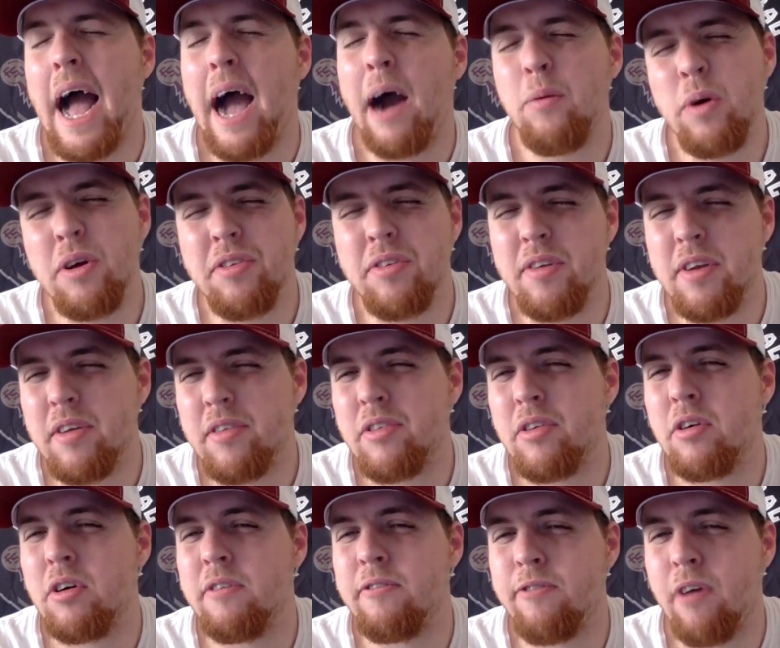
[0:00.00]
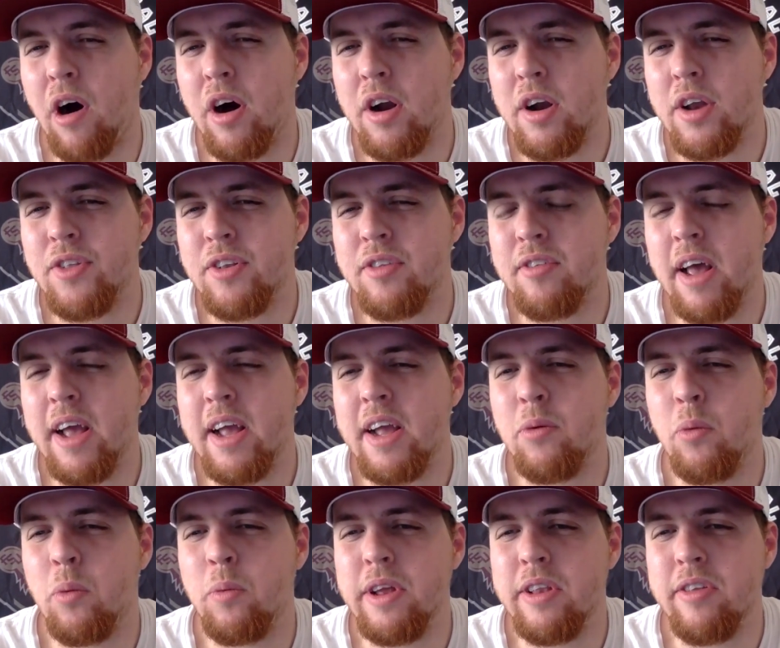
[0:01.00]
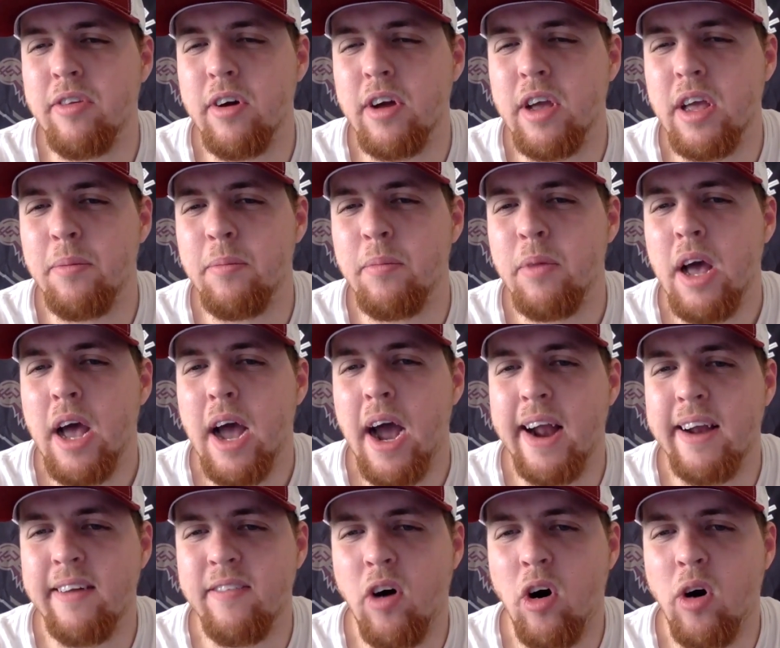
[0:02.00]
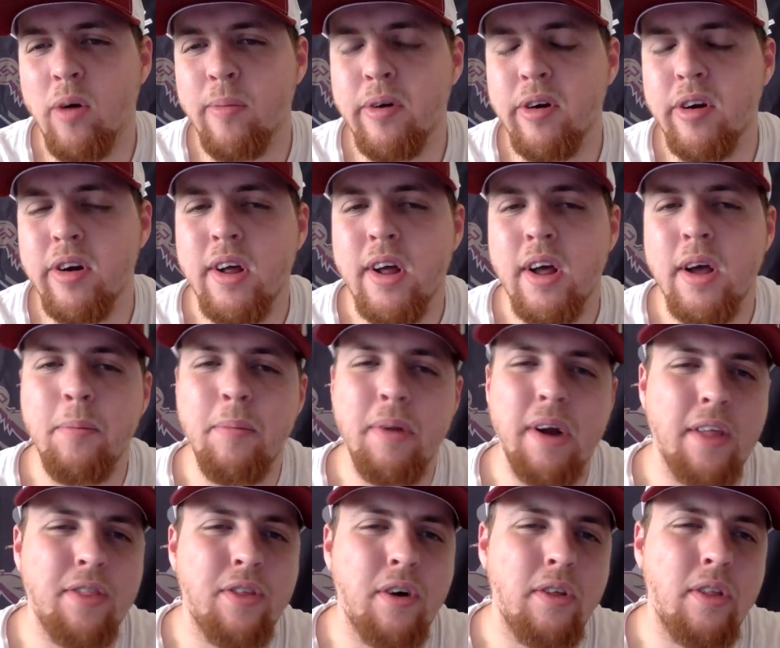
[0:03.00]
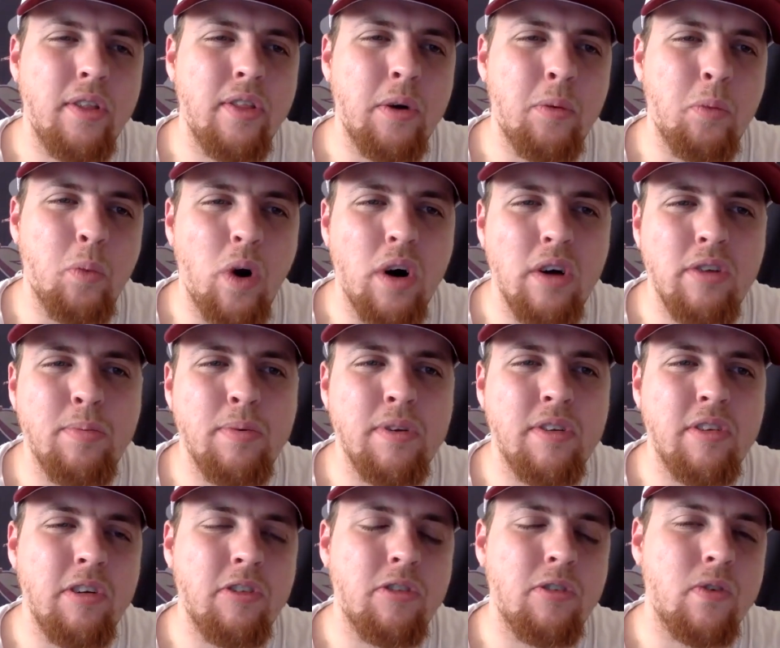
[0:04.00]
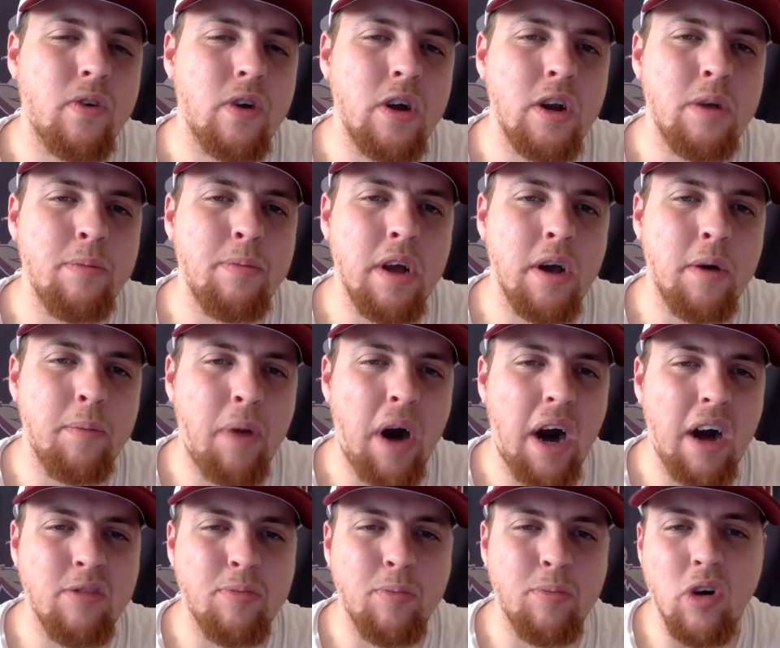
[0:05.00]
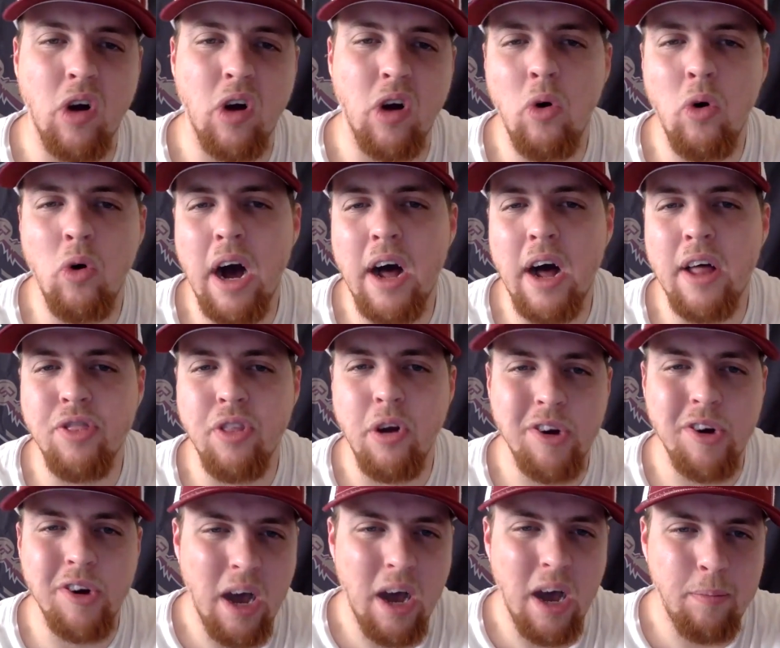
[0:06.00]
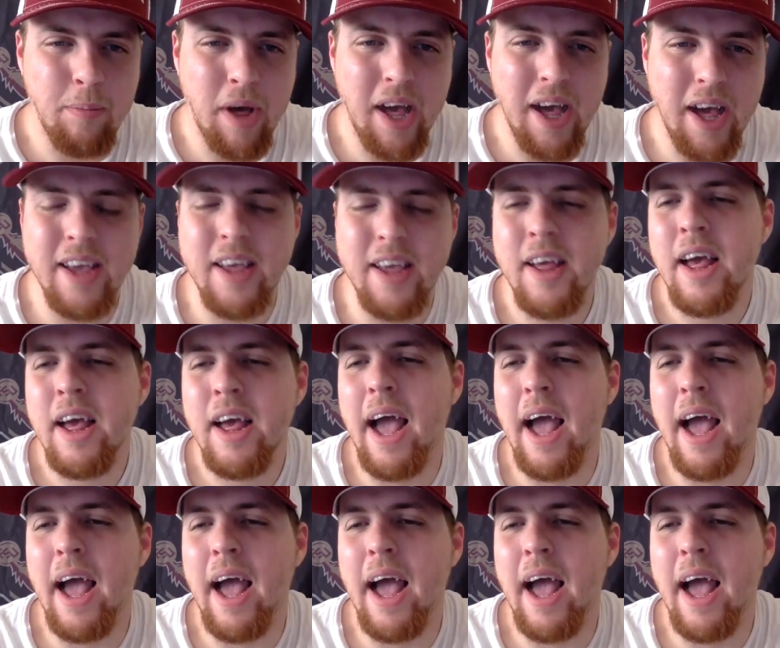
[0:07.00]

I wasn't necessarily fond of the take when we took him out of Auburn, but I thought there was potential for him to be a possible goal line third down back,